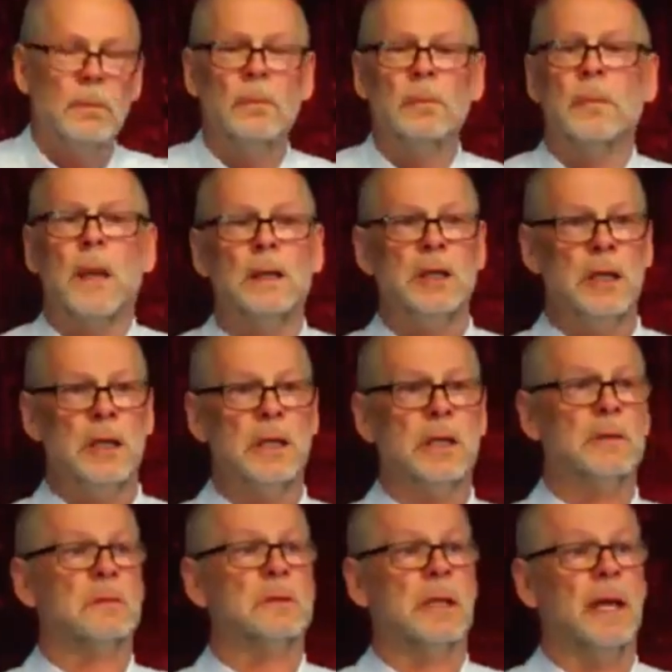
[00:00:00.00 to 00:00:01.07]
Jesus
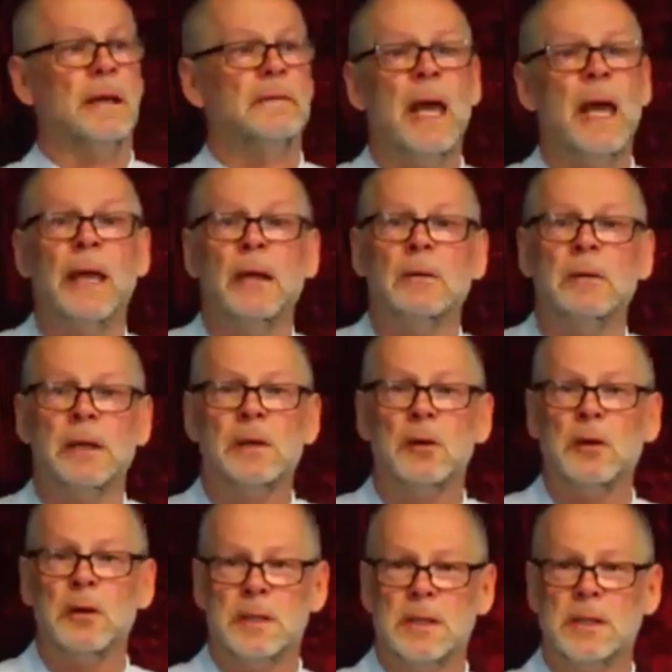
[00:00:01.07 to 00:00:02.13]
was left hanging on a
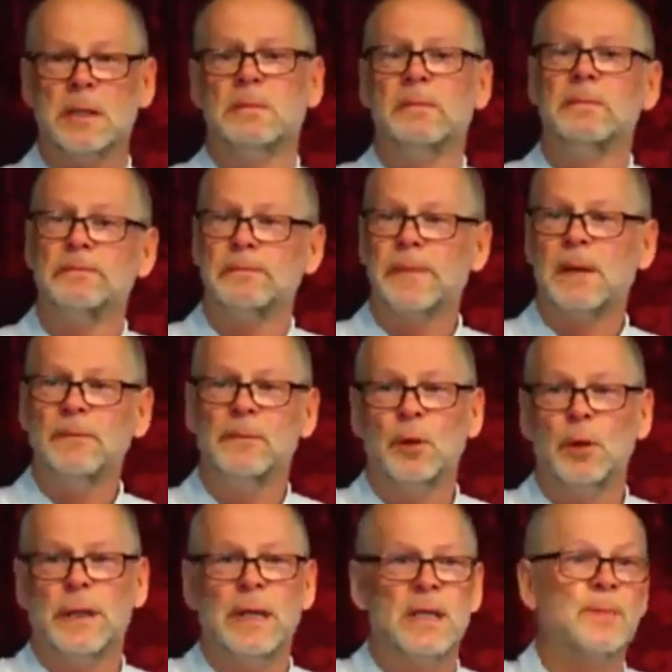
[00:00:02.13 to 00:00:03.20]
cross, fully
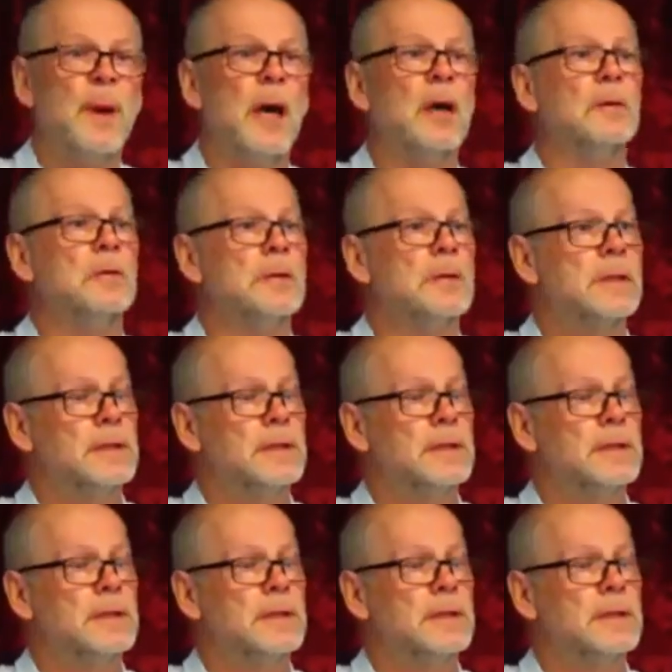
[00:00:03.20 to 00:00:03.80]
exposed.